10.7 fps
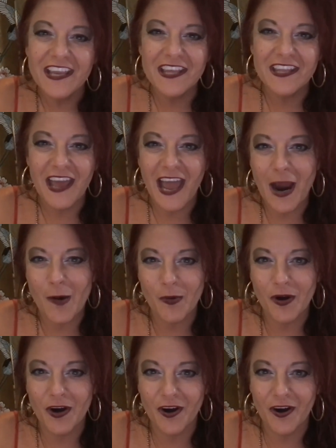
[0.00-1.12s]
in
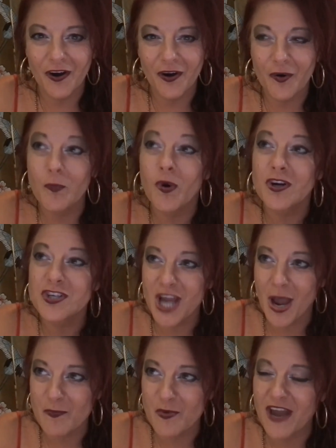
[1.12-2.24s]
our
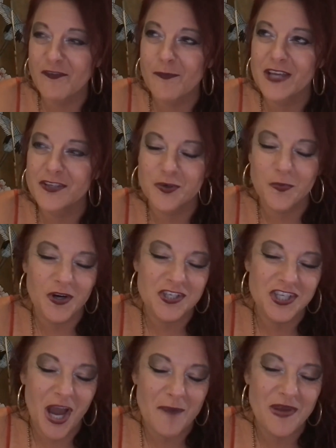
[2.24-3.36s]
workshop, we have a master
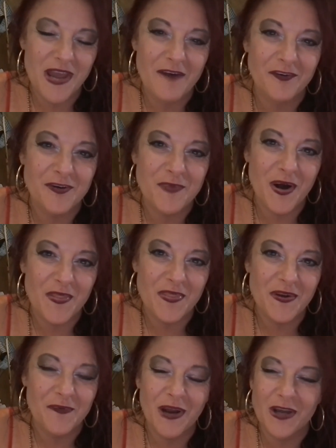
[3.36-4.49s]
workshop every
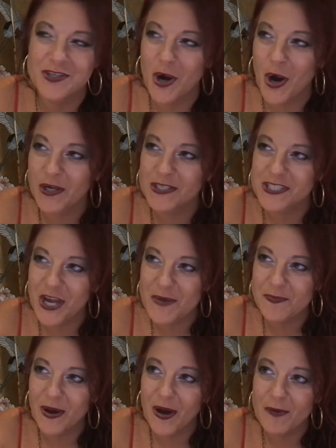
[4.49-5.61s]
month around our
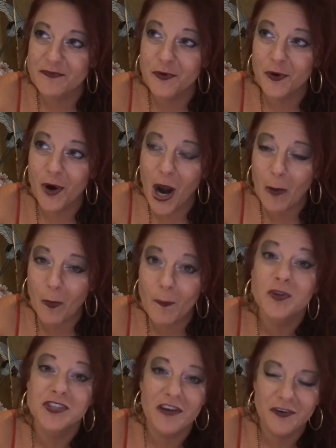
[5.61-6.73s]
archetype uh, for our
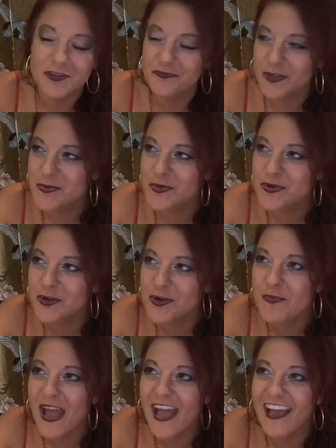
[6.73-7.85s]
multiverse virtual
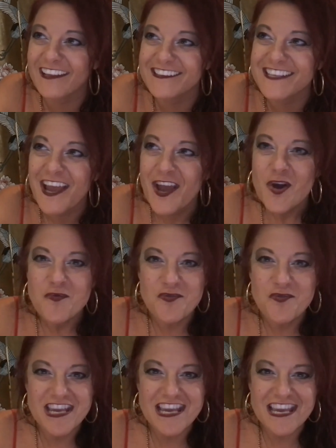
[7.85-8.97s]
group. And
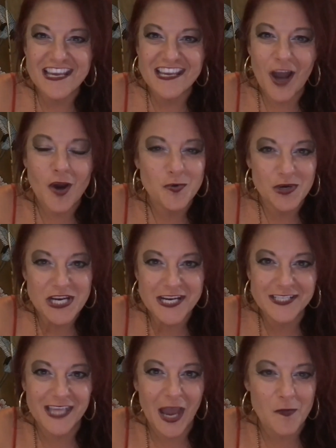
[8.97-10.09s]
we
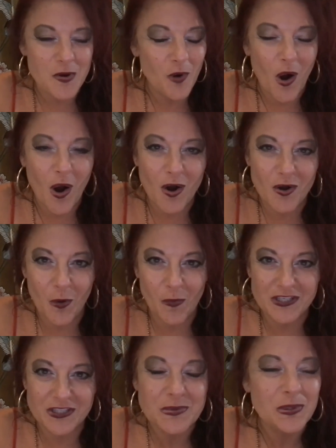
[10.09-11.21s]
agreed that we were all
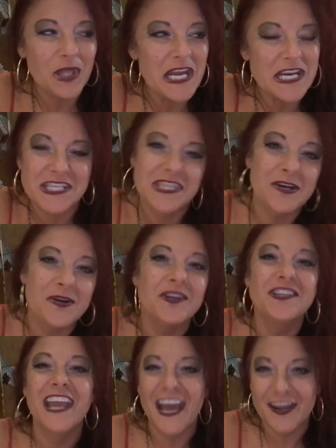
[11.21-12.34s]
going to light the
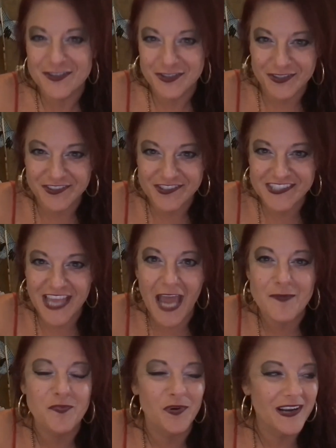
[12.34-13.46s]
good candles
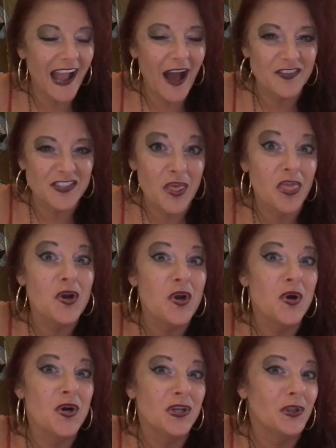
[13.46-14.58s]
and bring out the
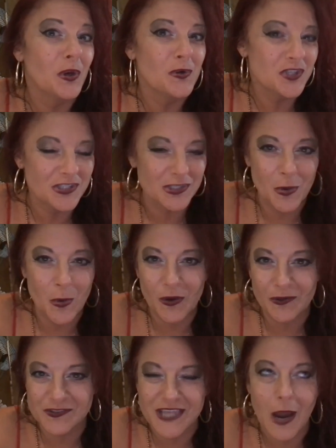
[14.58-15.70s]
good lotions and
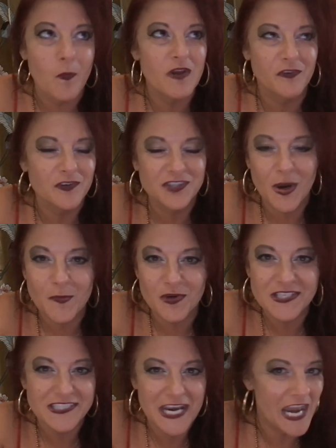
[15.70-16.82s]
oils that we, for some
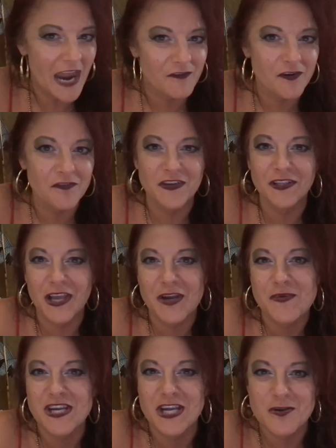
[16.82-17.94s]
reason, never feel like
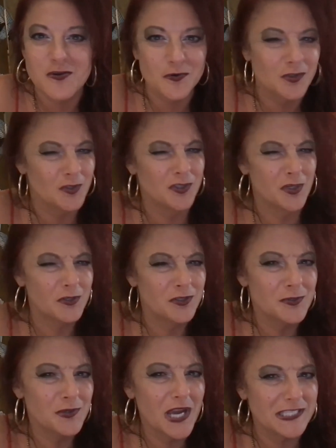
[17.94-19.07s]
we can use because they're
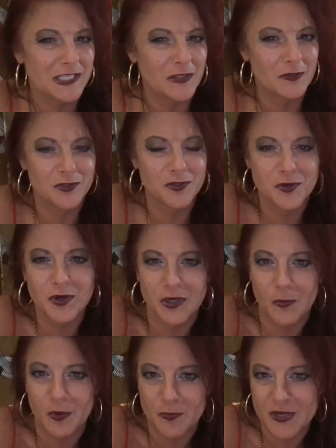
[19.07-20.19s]
too nice and they're too good
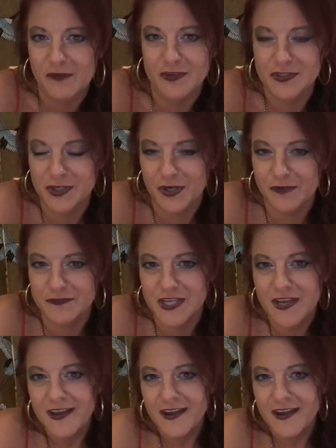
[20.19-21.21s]
and we're being reserved